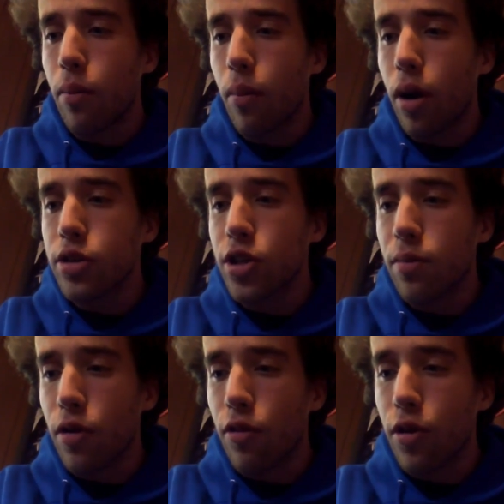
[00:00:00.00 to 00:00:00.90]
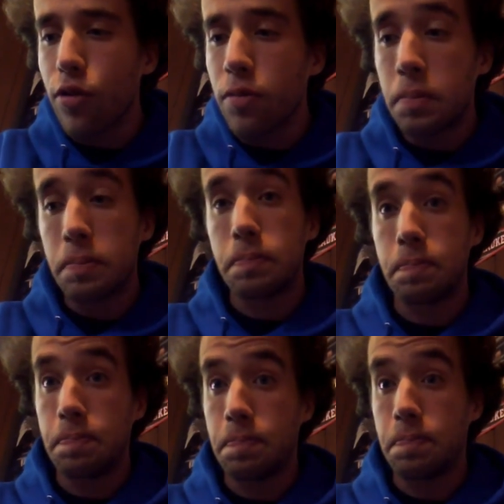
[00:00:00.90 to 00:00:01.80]
Marching maroon,
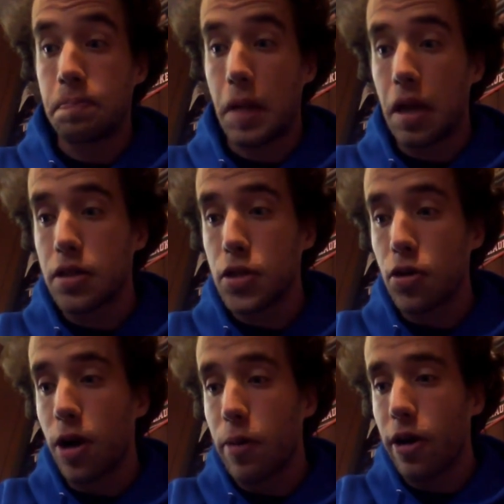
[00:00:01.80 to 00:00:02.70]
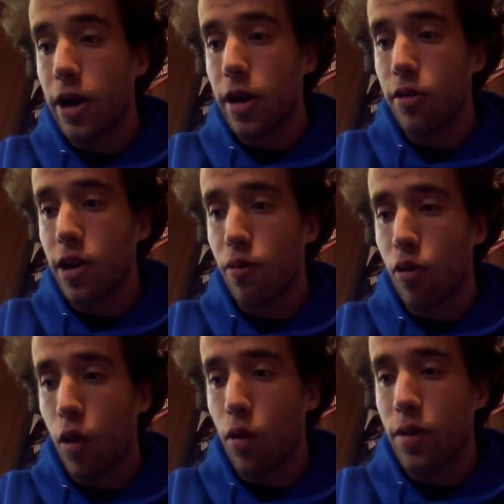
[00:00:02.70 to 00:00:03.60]
strawberry and
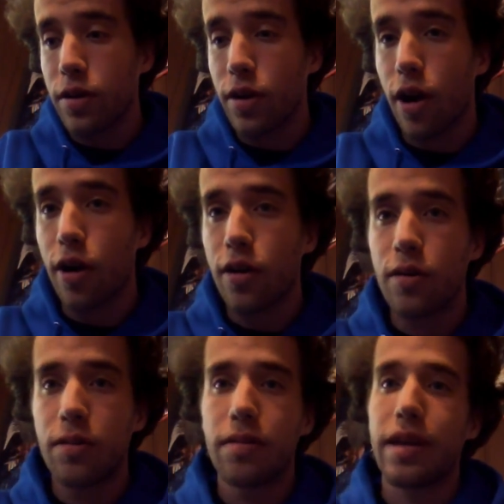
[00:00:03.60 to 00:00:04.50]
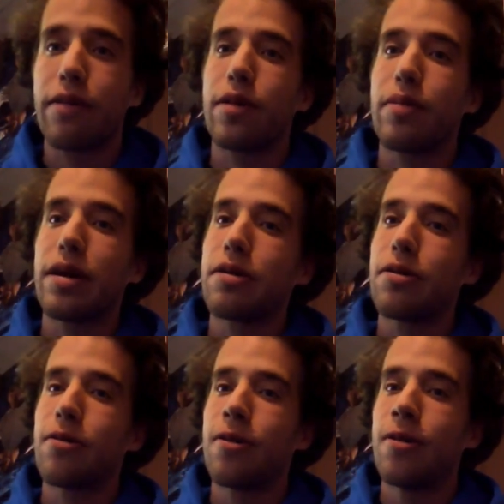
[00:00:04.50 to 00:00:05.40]
cream, glow in the dark. That would have
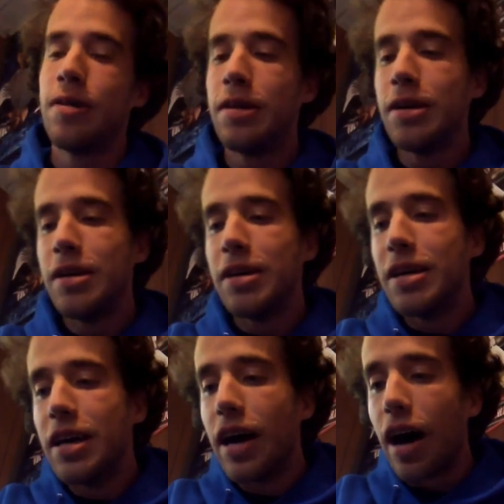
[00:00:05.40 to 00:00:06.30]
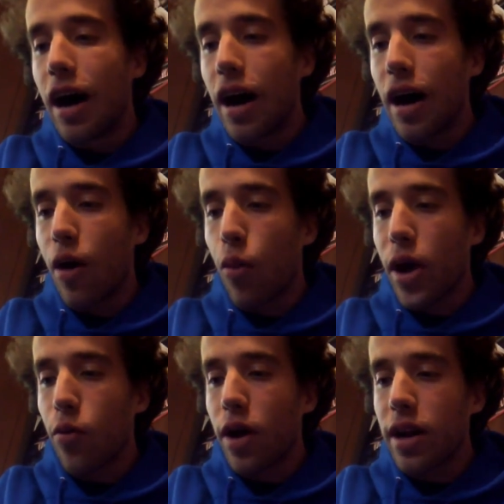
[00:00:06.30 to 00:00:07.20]
been cool.
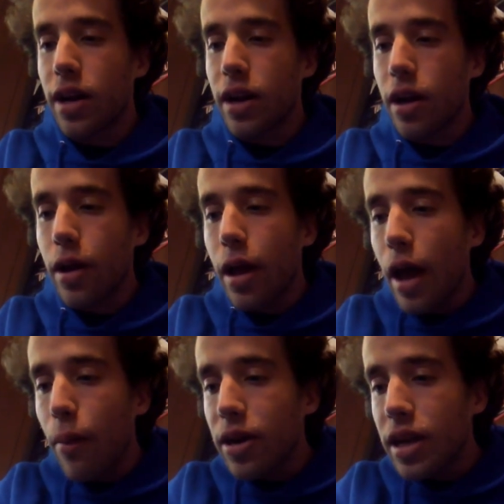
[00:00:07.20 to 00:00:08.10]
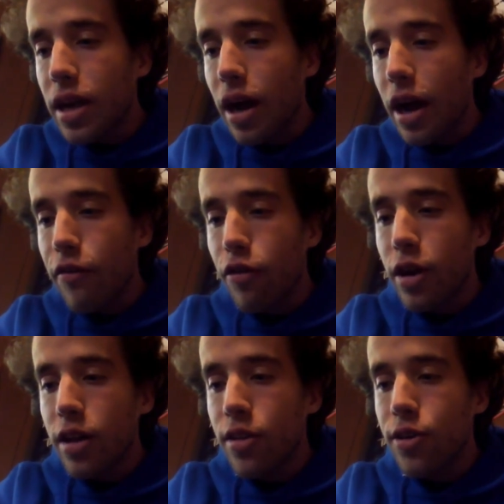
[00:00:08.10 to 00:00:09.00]
White wedding, ebony and
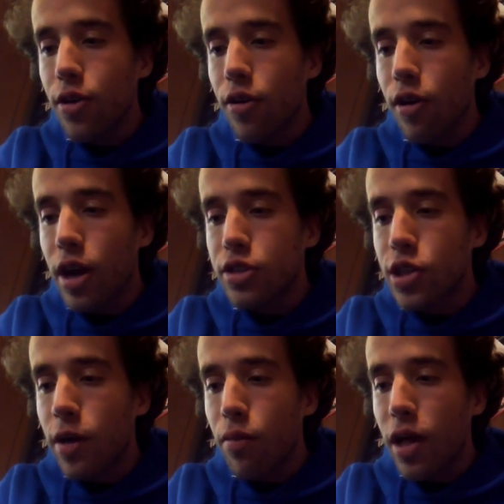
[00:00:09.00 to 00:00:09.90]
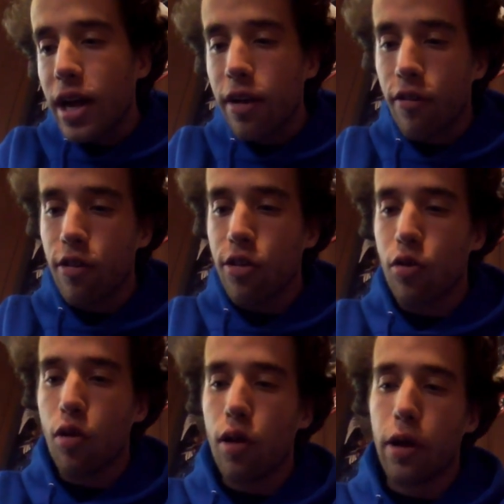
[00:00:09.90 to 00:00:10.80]
ivory, steel gray, jet black, and
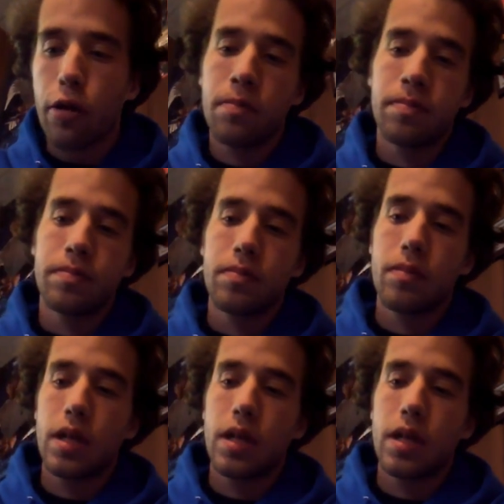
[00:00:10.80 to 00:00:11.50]
crystal clear.